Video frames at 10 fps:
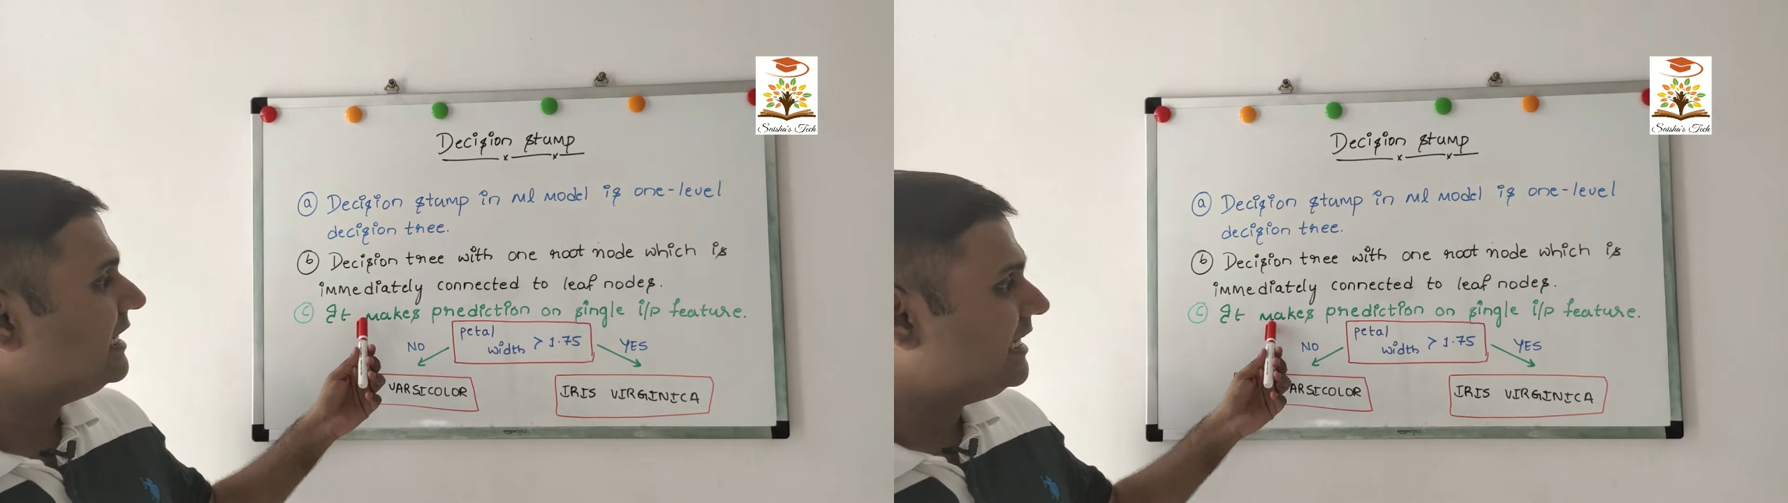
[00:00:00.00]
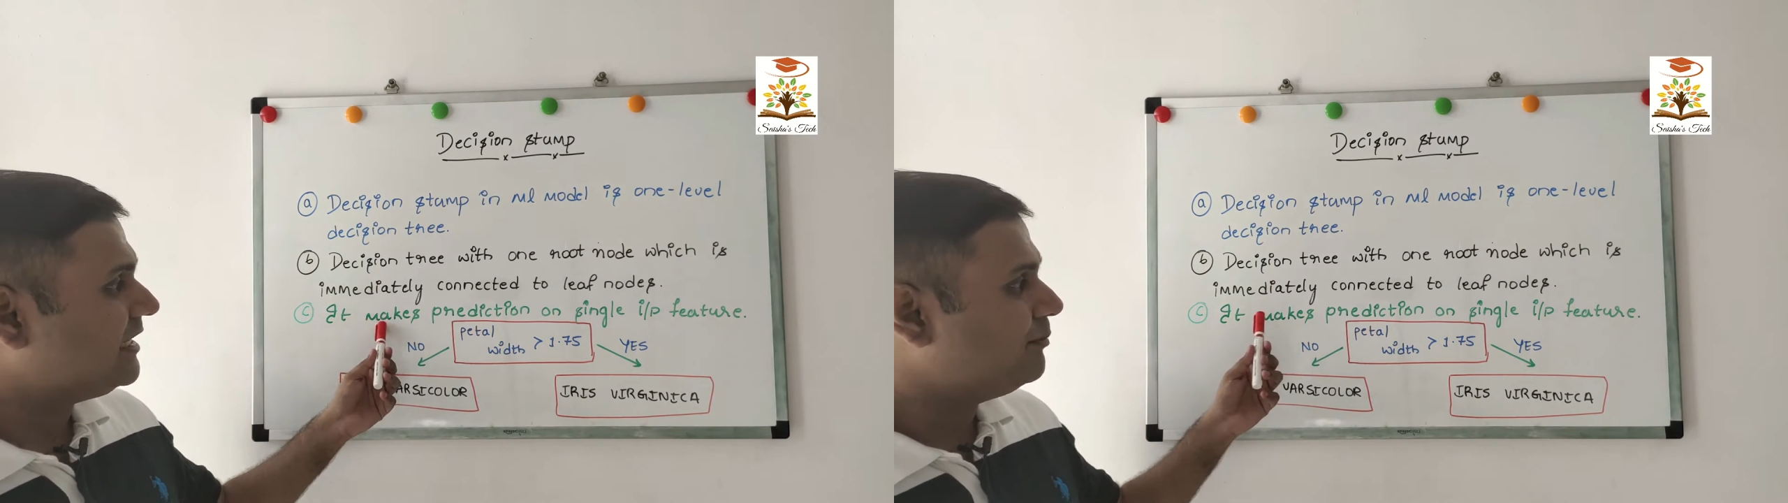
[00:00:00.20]

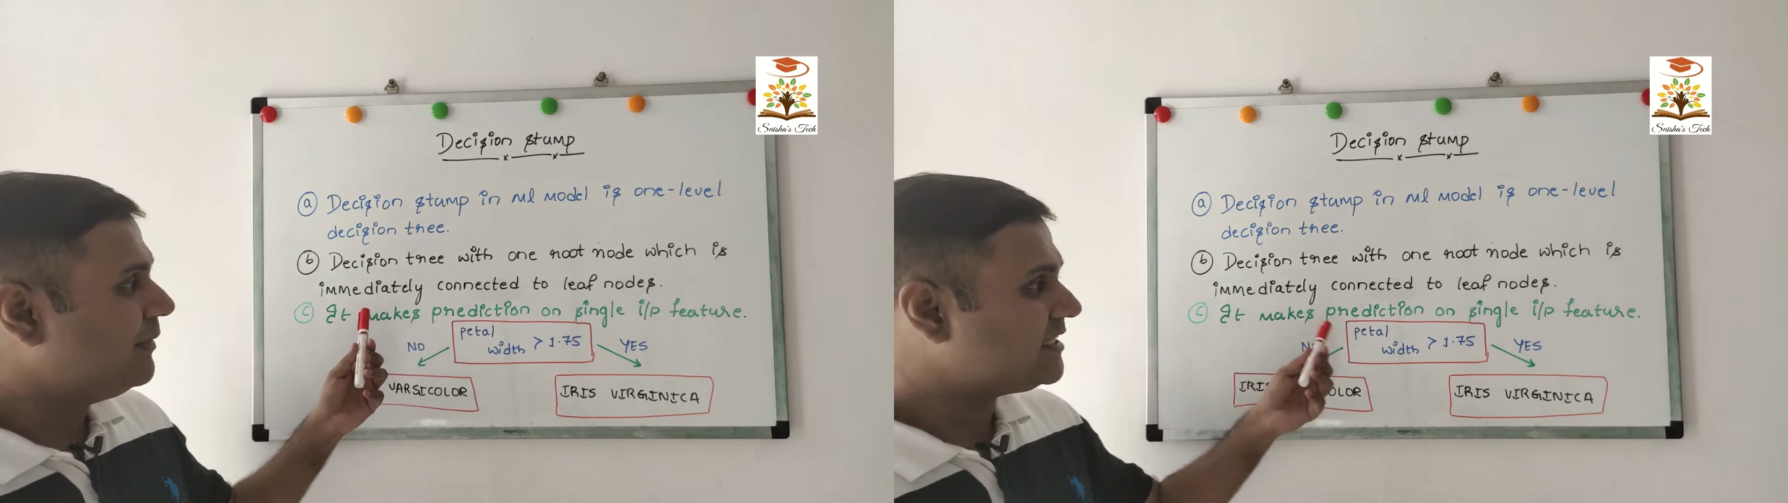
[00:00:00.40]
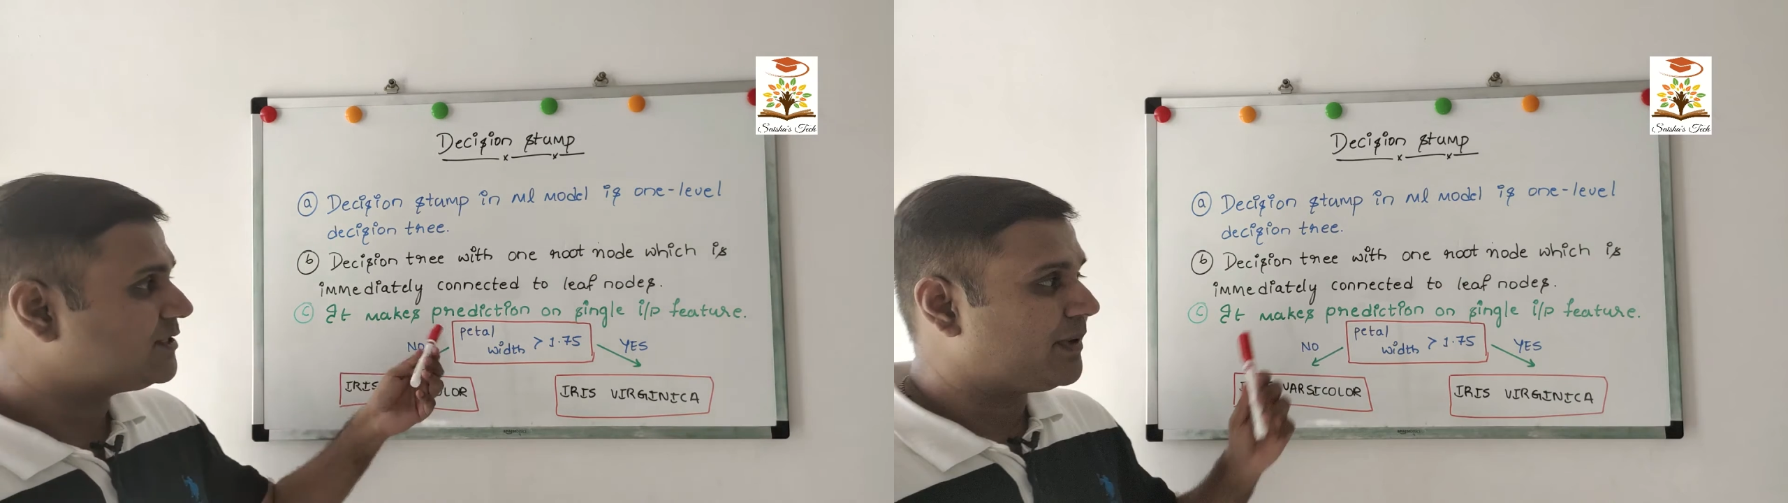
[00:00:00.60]
it
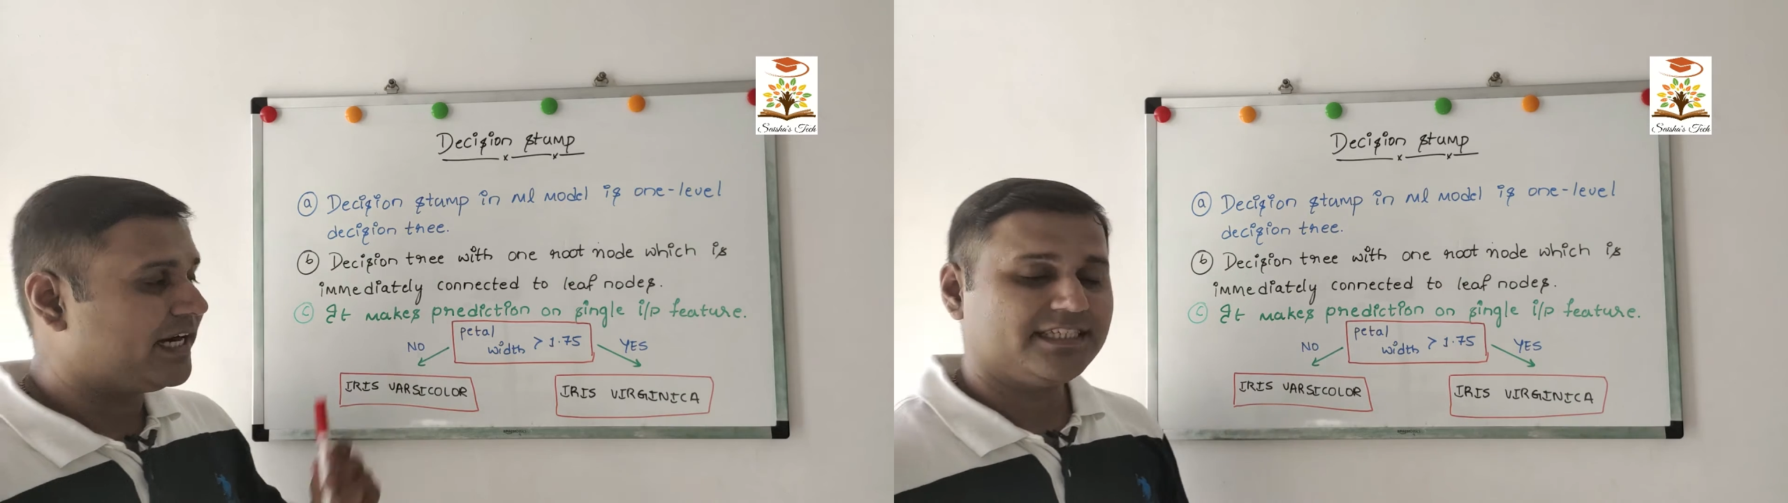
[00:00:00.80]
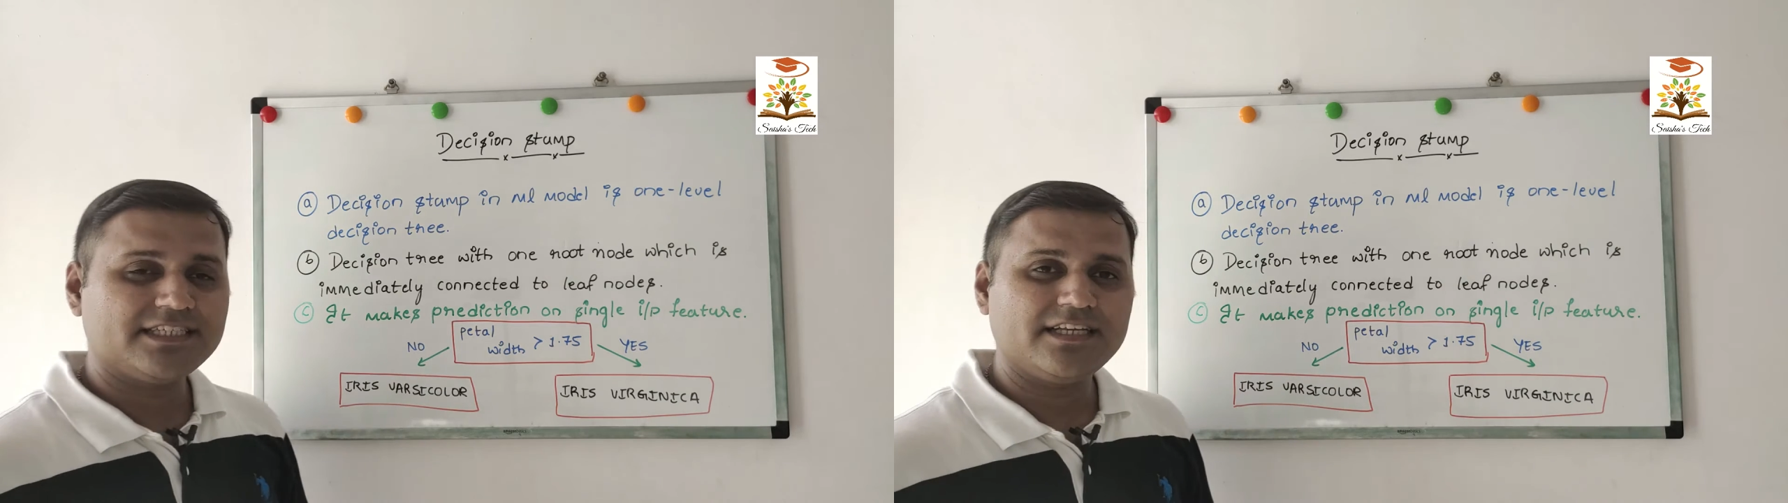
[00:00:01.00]
makes
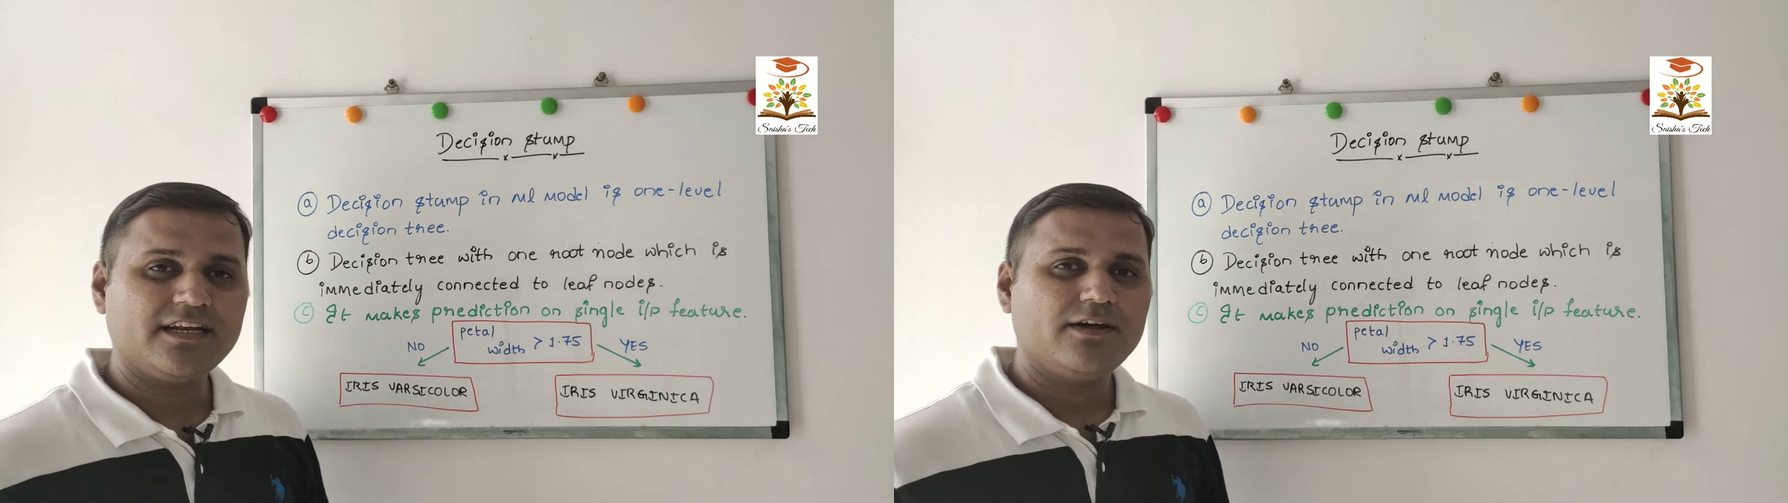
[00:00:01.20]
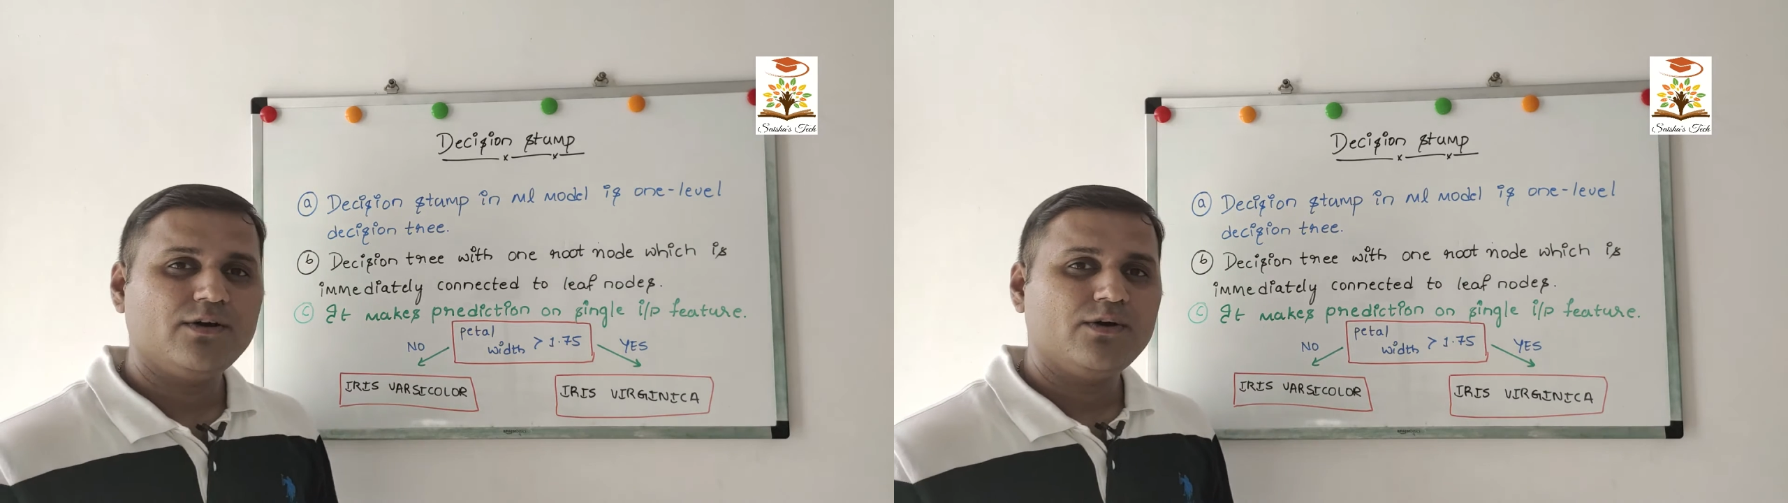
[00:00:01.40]

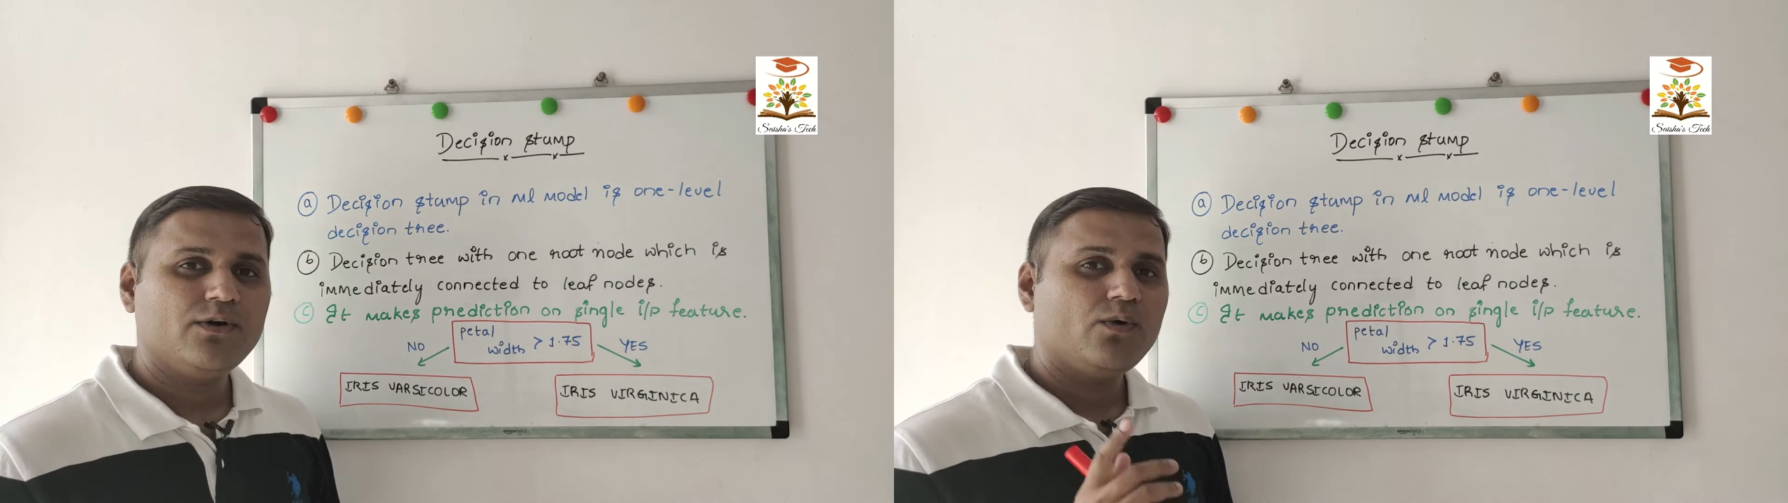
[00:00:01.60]
prediction